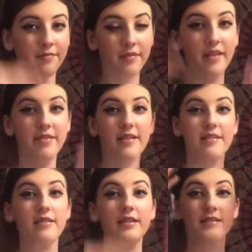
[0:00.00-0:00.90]
And that's
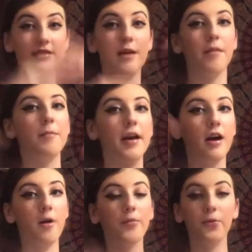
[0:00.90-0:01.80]
just going to set my
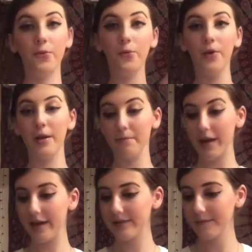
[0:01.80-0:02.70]
makeup all in
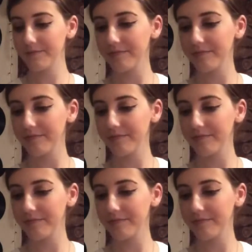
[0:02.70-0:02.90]
place.